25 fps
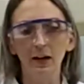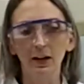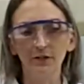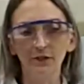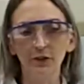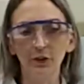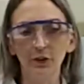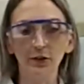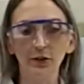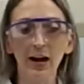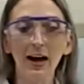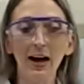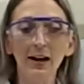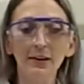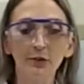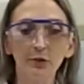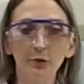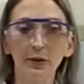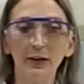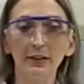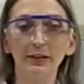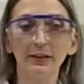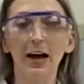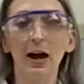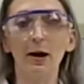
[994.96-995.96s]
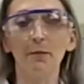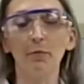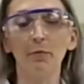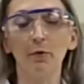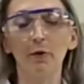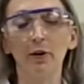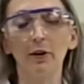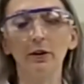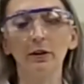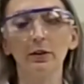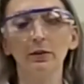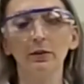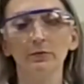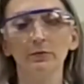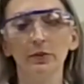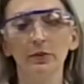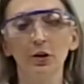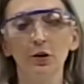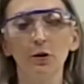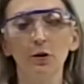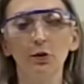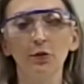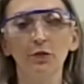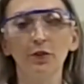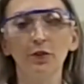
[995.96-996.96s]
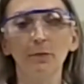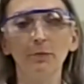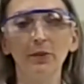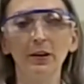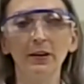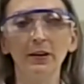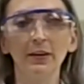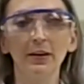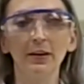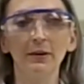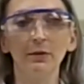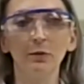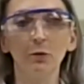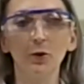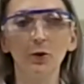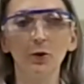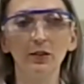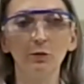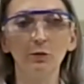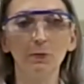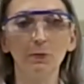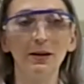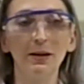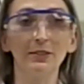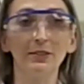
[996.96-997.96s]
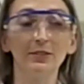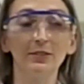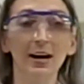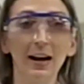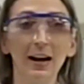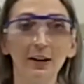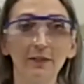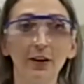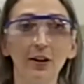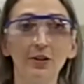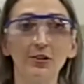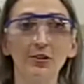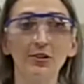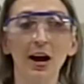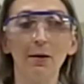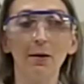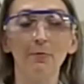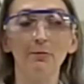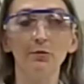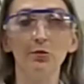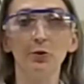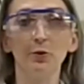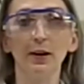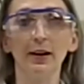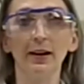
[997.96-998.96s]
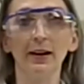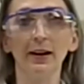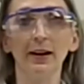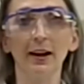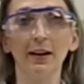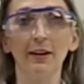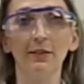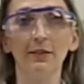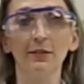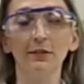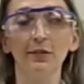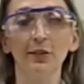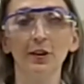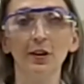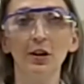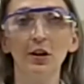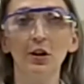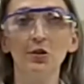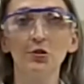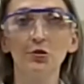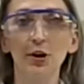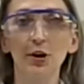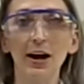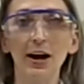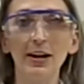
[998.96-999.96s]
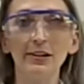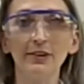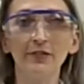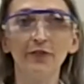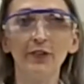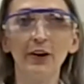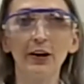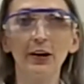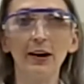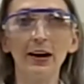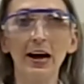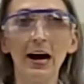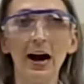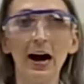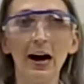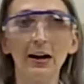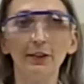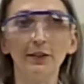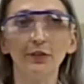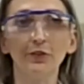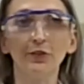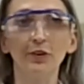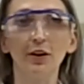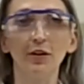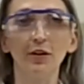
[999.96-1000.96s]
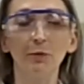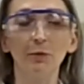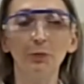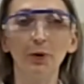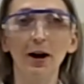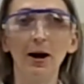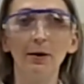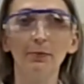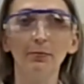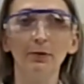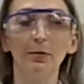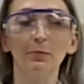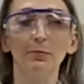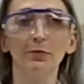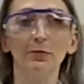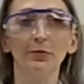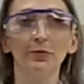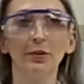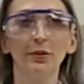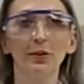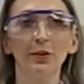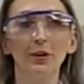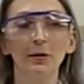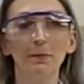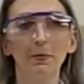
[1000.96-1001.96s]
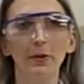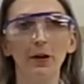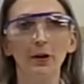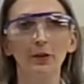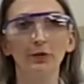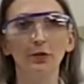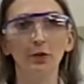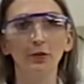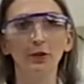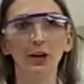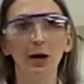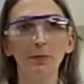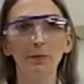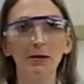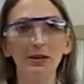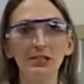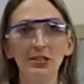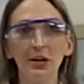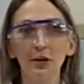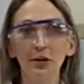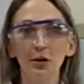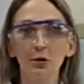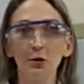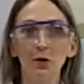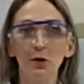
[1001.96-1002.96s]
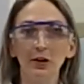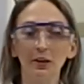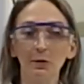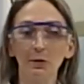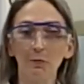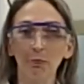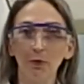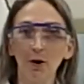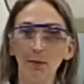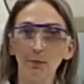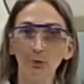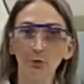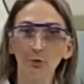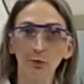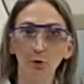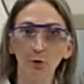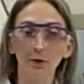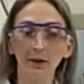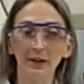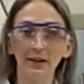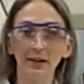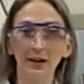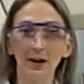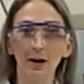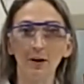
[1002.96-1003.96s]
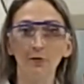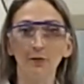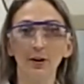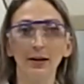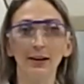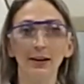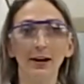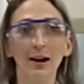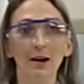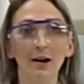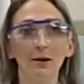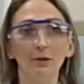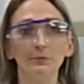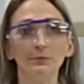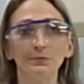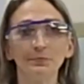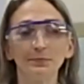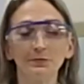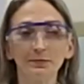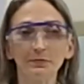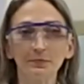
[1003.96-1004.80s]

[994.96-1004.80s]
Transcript: If you're not doing lab work, something that we spend a lot of our time doing is trying to figure out how to solve problems. So let me tell you one of the problems we're working on right now.